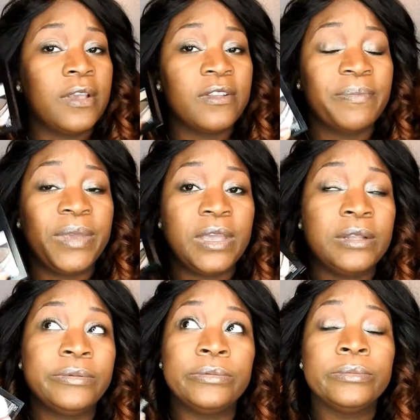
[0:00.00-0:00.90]
It's
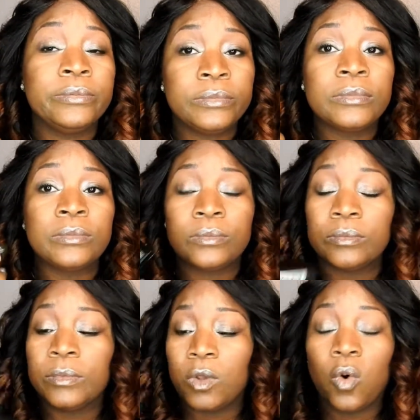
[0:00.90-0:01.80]
been
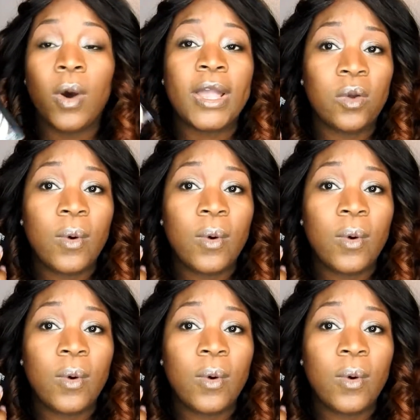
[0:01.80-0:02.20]
quite a